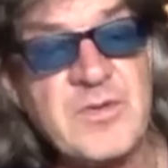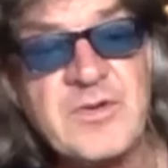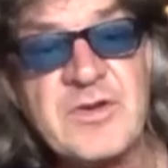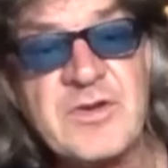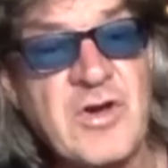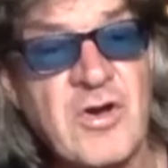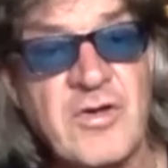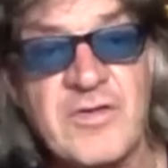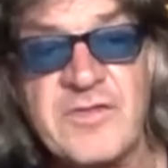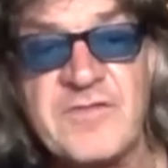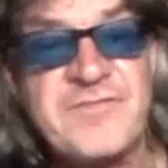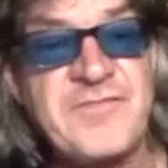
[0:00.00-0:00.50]
have
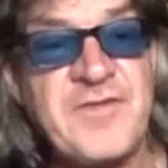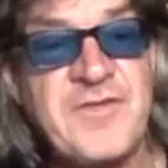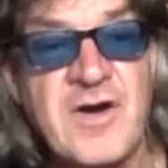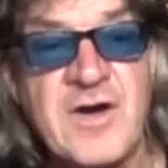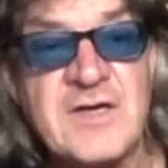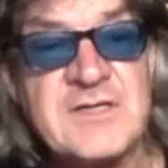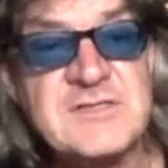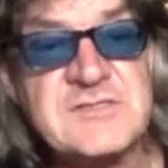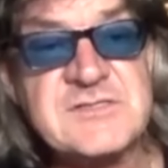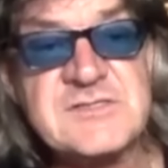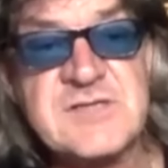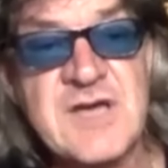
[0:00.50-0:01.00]
got the
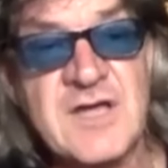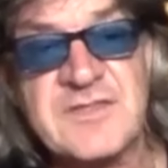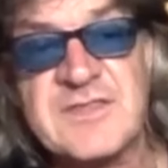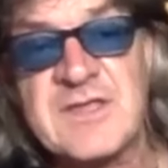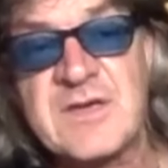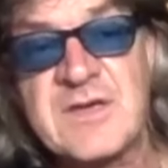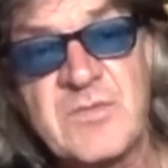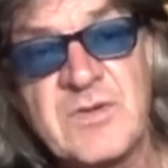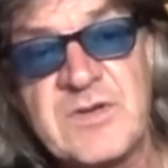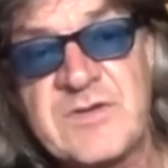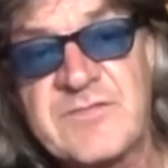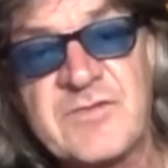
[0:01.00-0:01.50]
fights. I
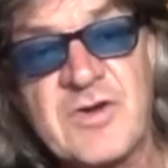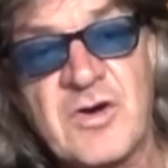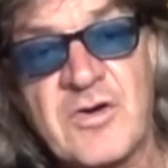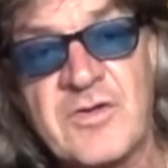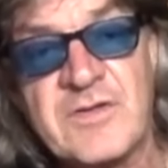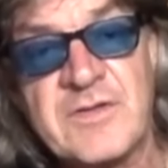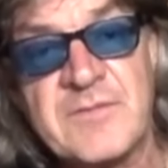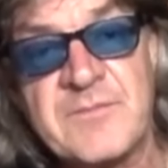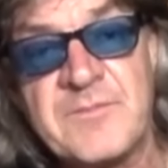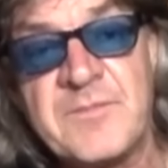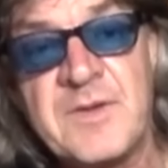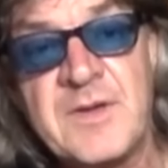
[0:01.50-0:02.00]
think we'd have got
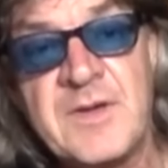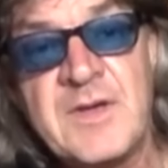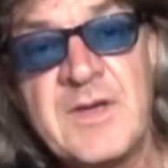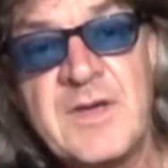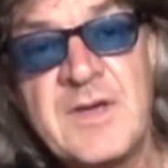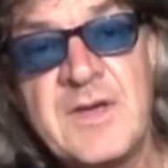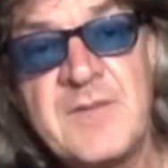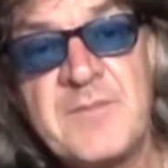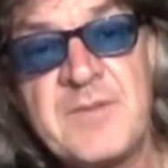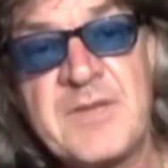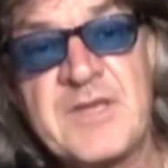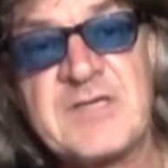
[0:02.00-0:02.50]
them
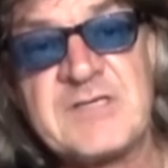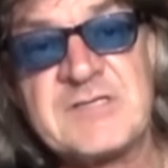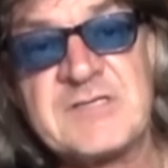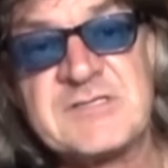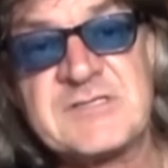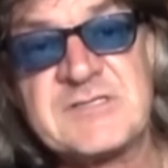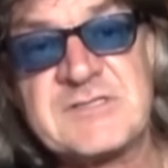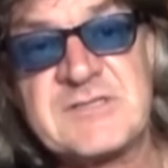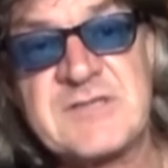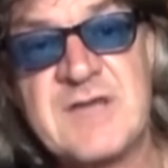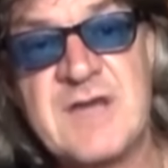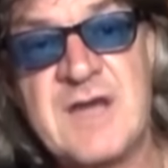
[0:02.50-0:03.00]

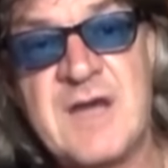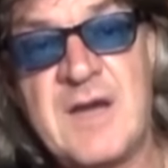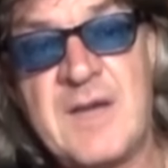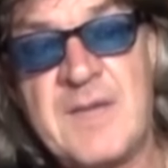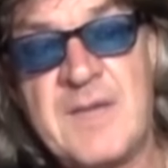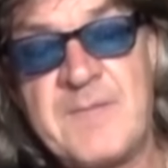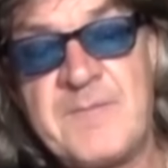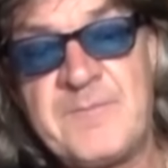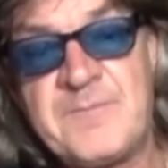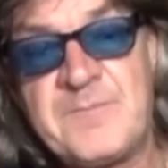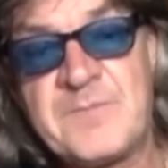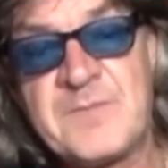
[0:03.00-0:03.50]
because.
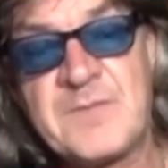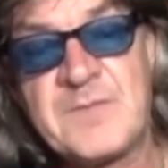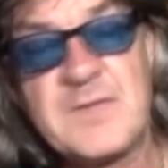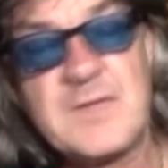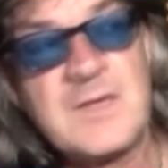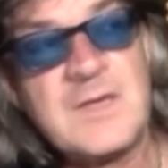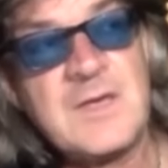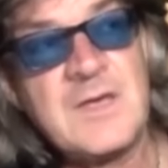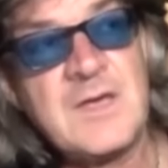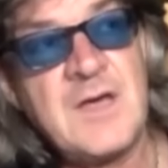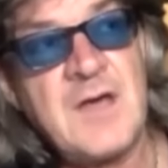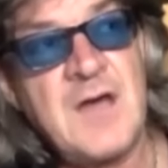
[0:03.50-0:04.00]
Um,
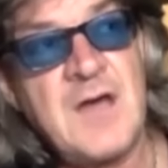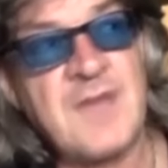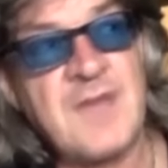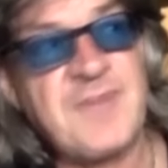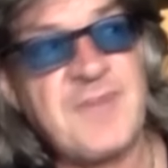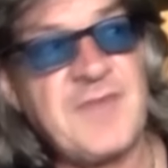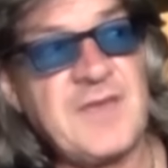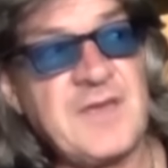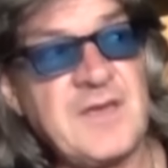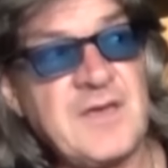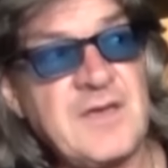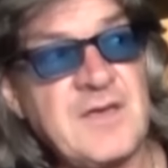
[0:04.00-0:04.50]
sure
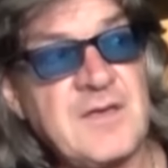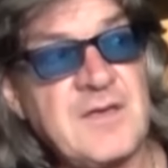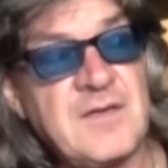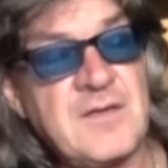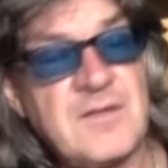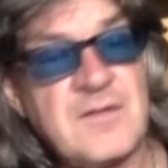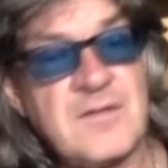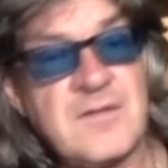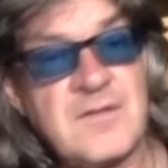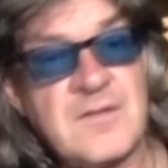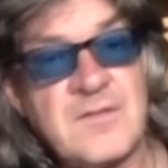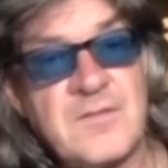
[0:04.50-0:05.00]
about that?
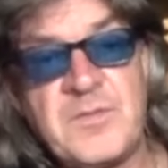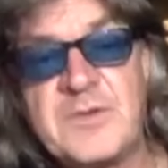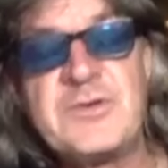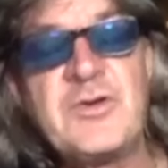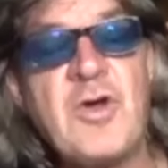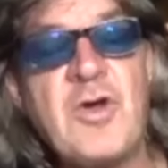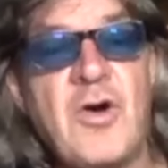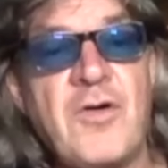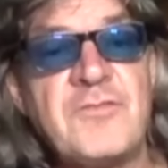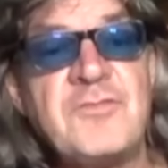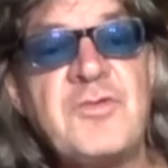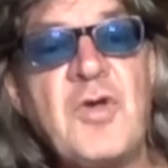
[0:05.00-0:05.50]
But
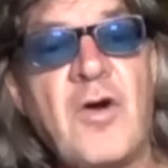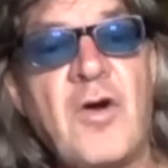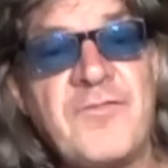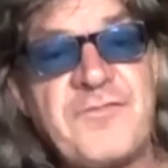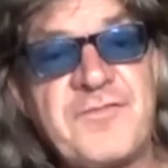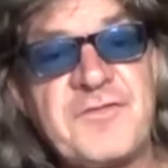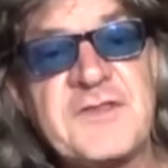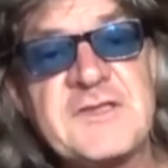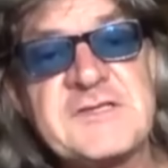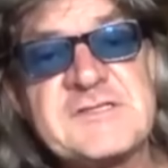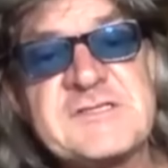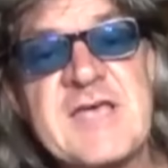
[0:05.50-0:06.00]
not not for
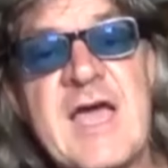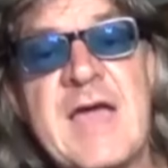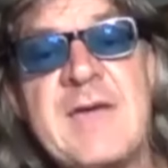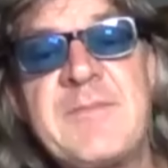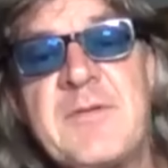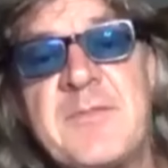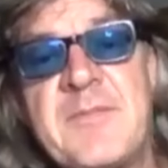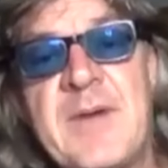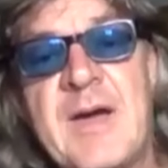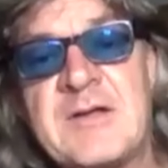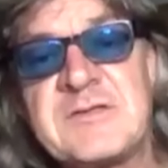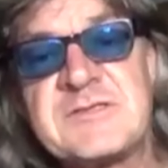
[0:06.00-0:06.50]
the same
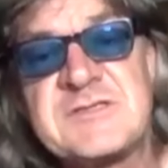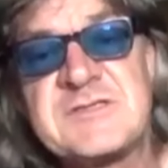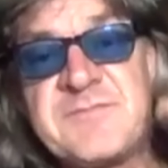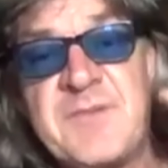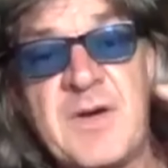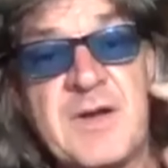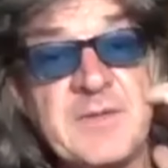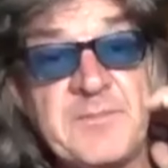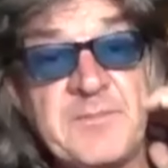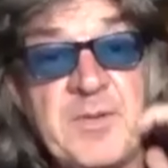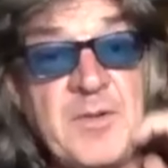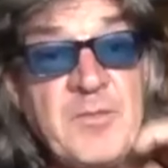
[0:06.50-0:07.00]
amount of
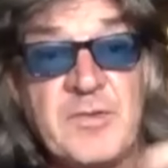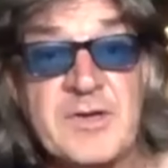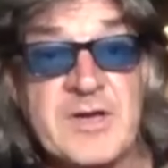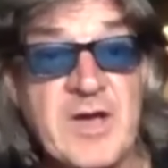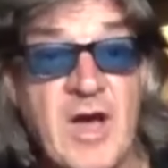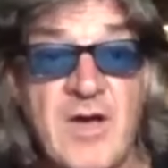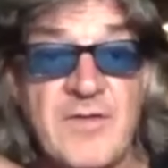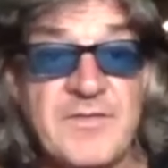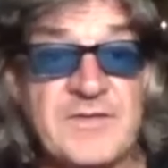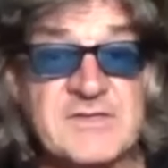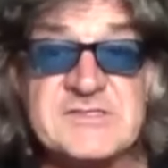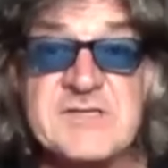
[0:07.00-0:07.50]
money. But we
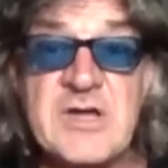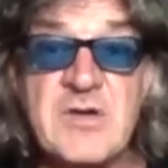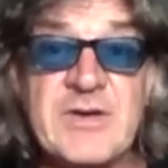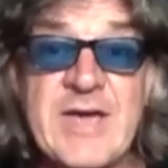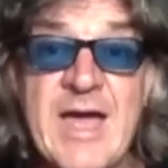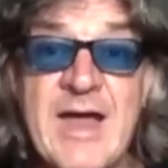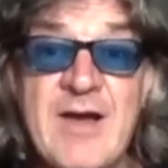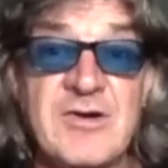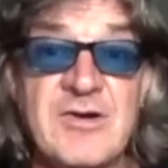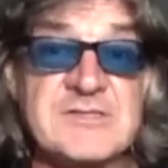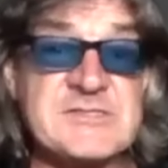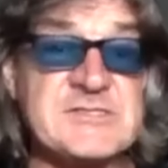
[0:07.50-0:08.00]
can't. There's no
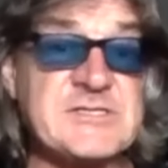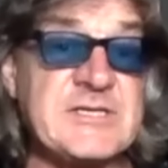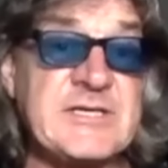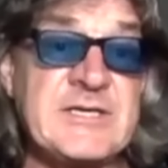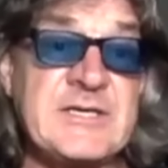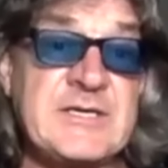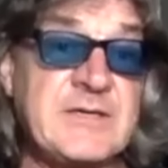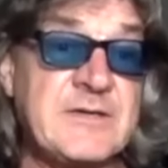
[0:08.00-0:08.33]
guarantee.